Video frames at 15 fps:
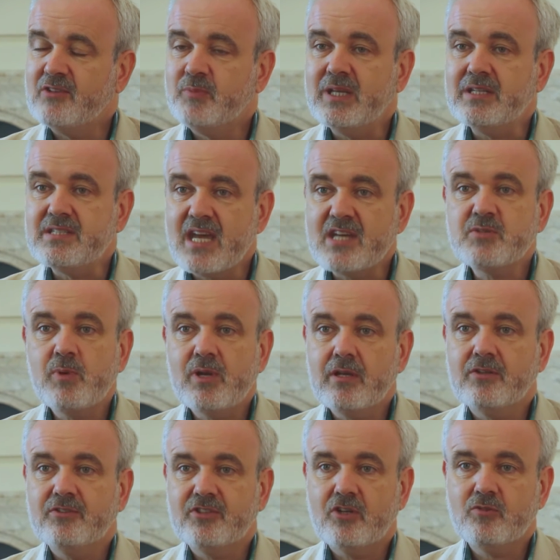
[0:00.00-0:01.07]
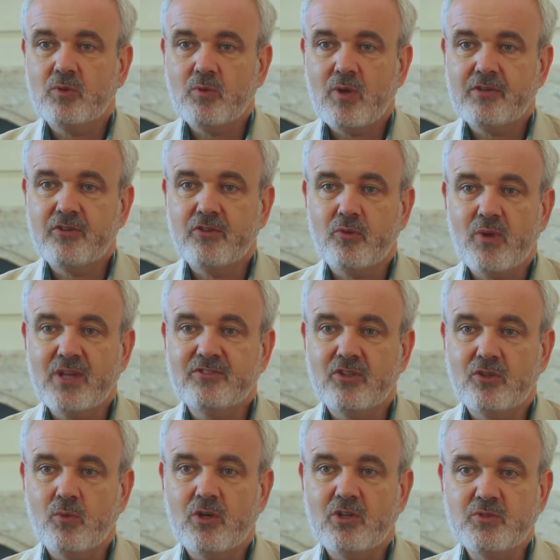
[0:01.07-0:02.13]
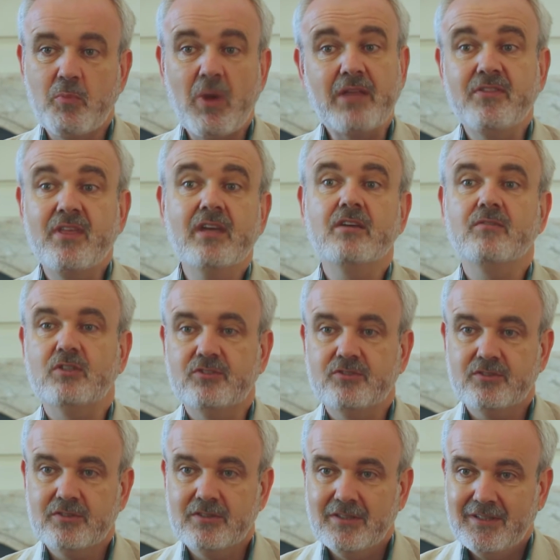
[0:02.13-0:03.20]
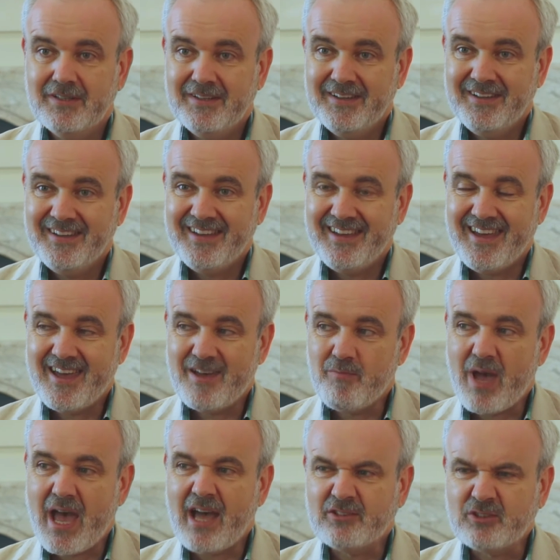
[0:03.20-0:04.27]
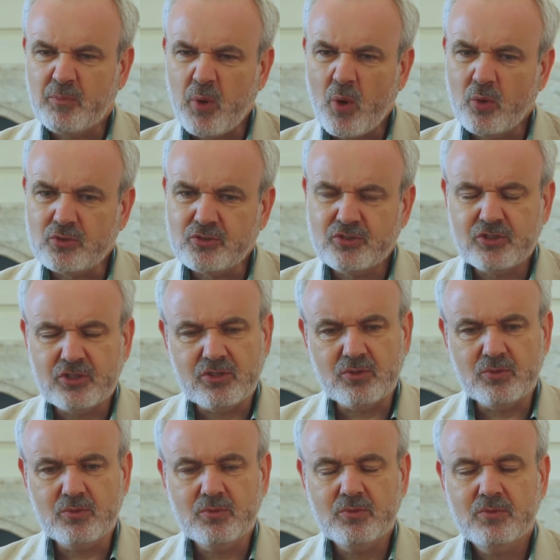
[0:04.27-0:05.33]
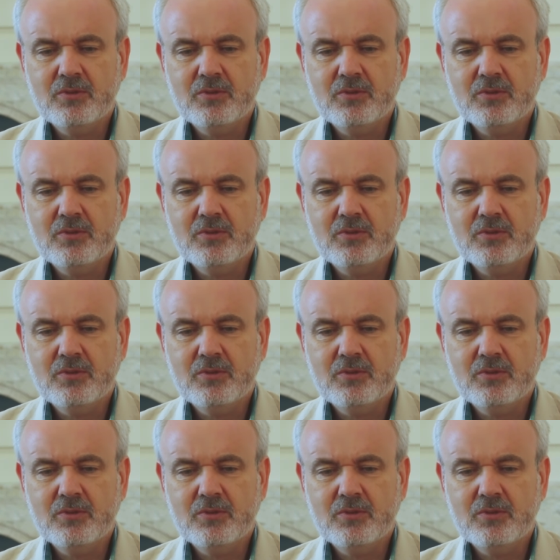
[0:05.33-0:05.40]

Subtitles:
being desperately concerned with what the rest of the world might think of us, as opposed to